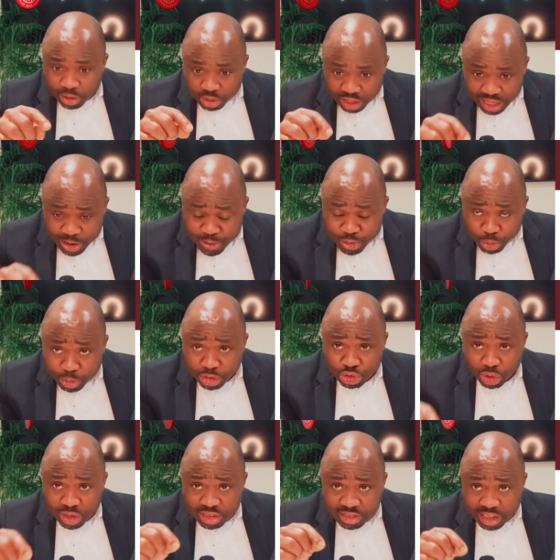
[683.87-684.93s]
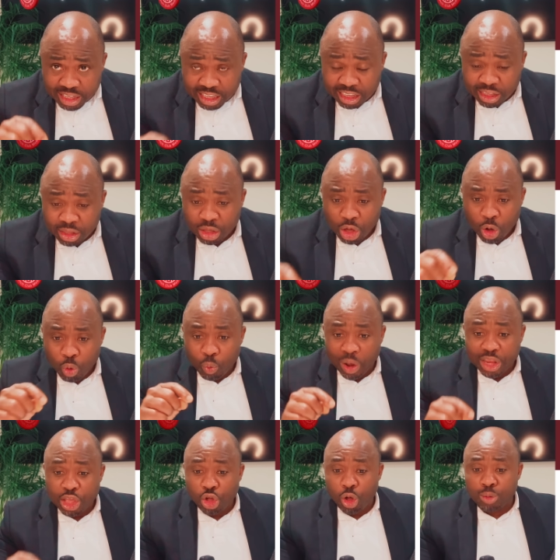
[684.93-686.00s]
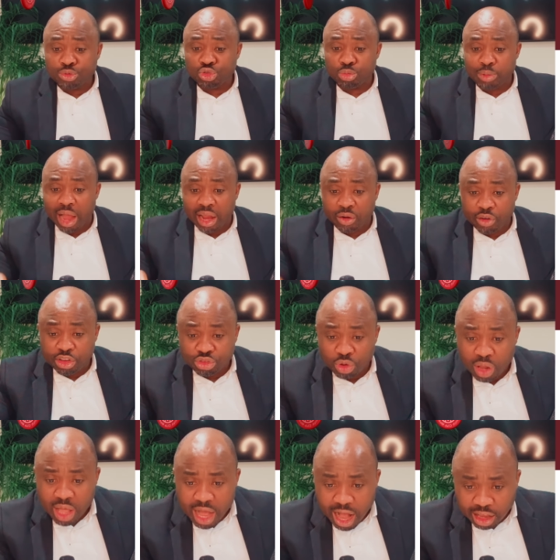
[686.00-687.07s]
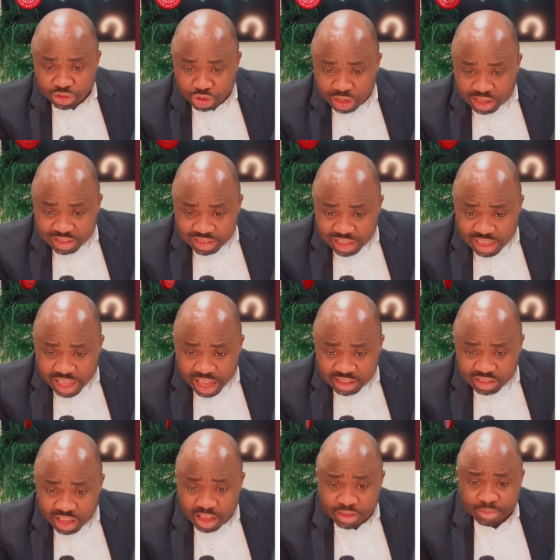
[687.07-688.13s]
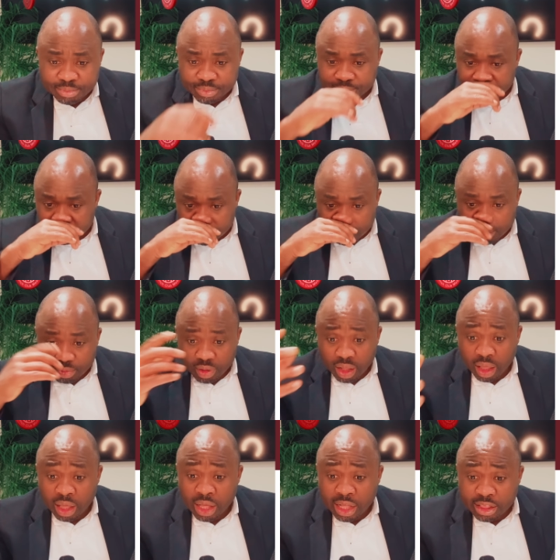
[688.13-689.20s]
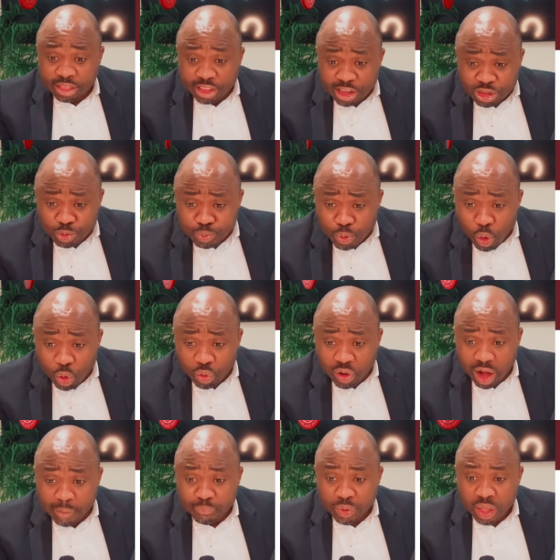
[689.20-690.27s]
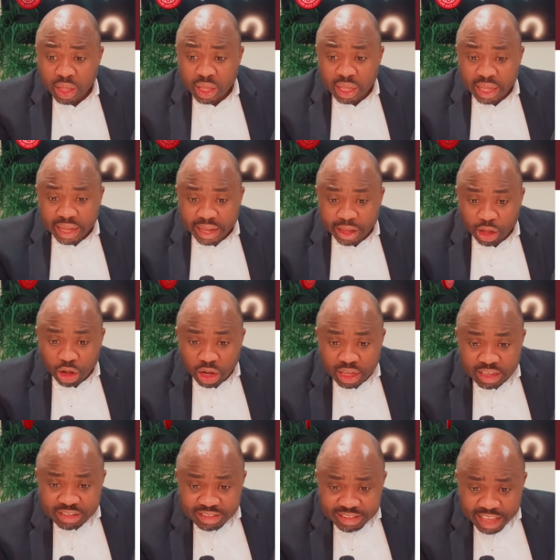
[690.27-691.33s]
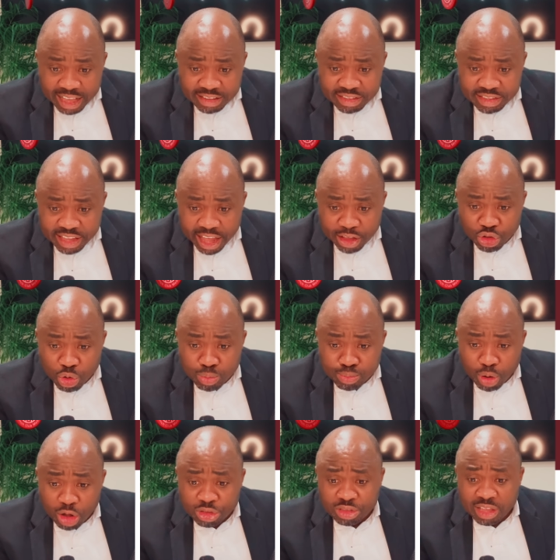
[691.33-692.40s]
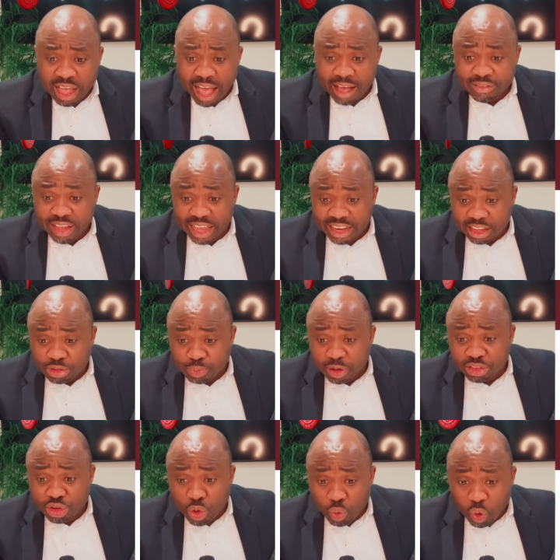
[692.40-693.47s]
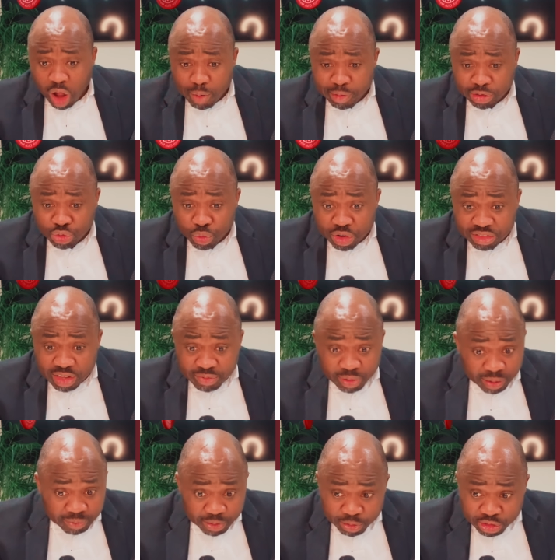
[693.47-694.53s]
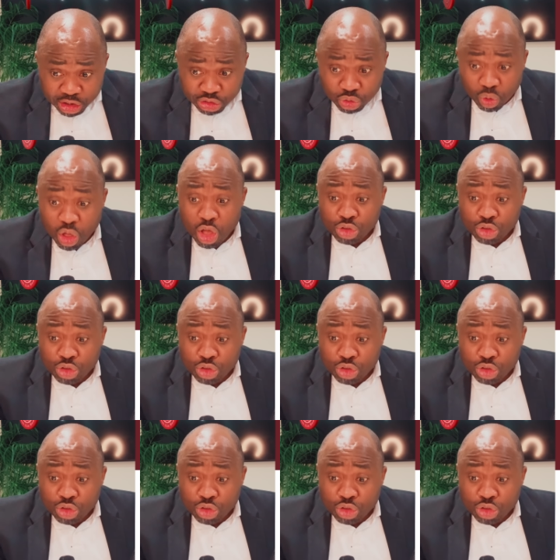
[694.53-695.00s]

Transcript: Information is the key when it comes to migration. As you can see here, it says this program, it says here you must have eligibility requirement to receive invitation.